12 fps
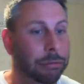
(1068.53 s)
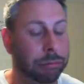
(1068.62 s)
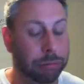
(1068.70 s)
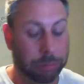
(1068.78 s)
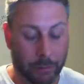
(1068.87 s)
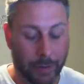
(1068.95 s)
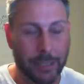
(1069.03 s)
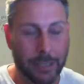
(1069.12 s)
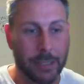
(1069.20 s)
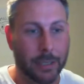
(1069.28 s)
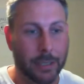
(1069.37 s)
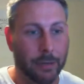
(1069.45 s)
Crazy
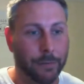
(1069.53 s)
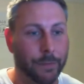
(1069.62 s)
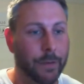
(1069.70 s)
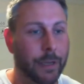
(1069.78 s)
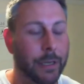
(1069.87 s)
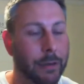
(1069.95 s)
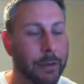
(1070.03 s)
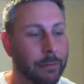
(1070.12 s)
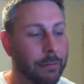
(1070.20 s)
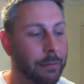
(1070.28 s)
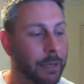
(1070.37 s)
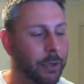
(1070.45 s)
stuff, and
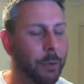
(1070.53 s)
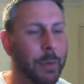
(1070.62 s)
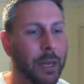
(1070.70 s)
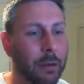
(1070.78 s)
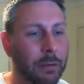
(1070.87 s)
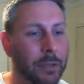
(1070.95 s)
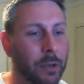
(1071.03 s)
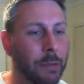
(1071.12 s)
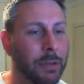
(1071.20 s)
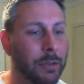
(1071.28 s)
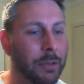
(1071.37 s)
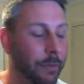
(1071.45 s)
it took me a long time to
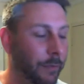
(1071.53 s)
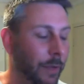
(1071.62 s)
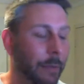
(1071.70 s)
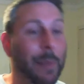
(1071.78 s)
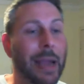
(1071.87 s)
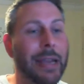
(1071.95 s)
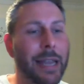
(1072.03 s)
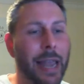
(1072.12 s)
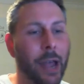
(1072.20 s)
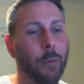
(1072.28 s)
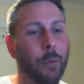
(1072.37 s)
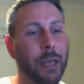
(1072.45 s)
sort of. And baking
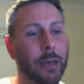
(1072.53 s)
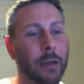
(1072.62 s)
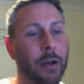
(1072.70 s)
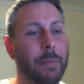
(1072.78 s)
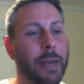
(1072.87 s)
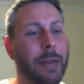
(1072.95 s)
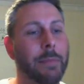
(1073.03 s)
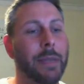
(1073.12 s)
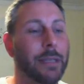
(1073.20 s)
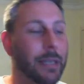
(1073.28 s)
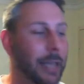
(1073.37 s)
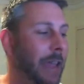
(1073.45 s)
helped me a lot, man, because
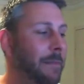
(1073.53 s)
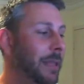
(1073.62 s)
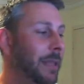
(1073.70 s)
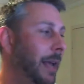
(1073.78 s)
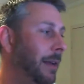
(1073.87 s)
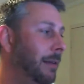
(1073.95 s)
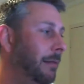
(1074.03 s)
it gave me that